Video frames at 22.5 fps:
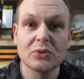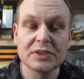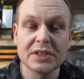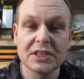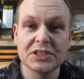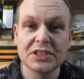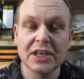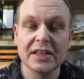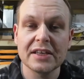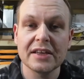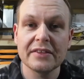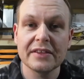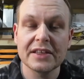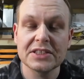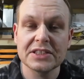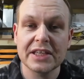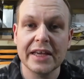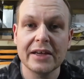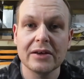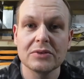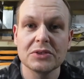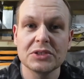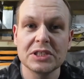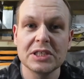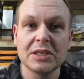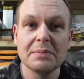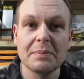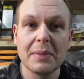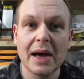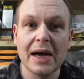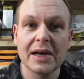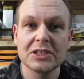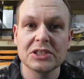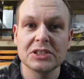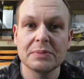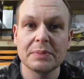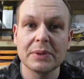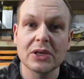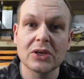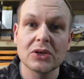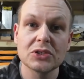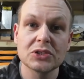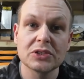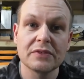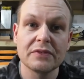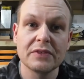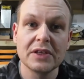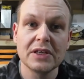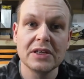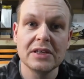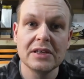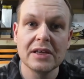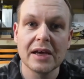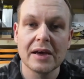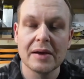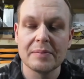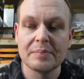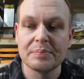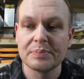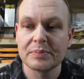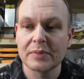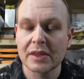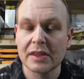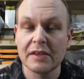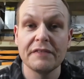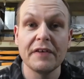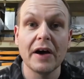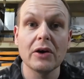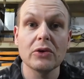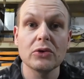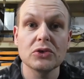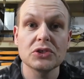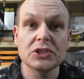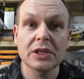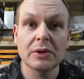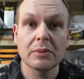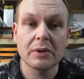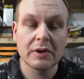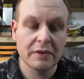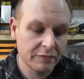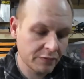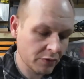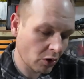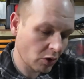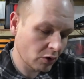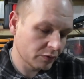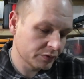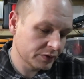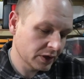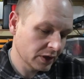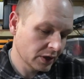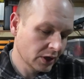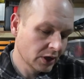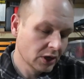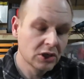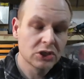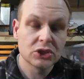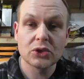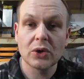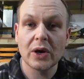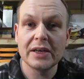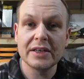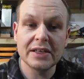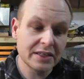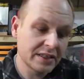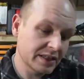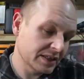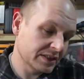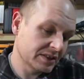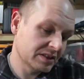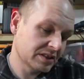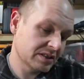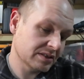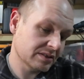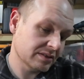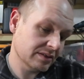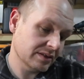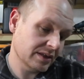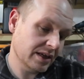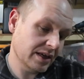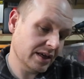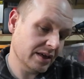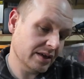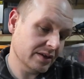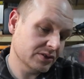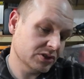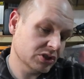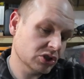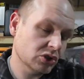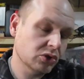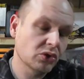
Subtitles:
designing this LC match because of the values that were involved. So I needed I